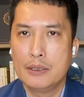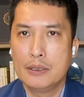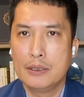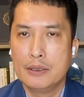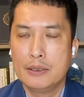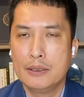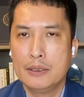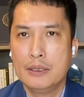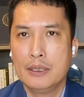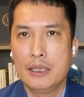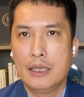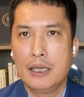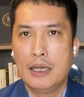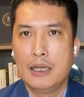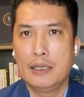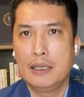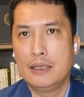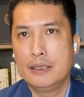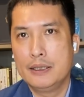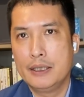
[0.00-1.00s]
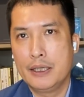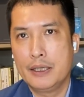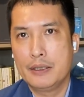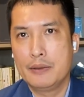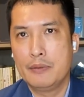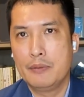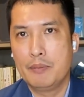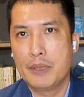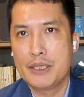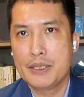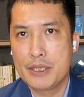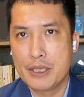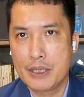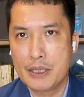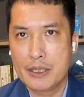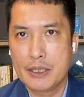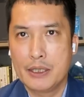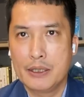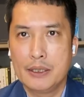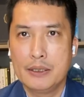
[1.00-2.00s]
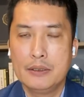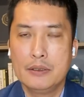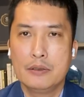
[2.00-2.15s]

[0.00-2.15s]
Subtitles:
a learning material.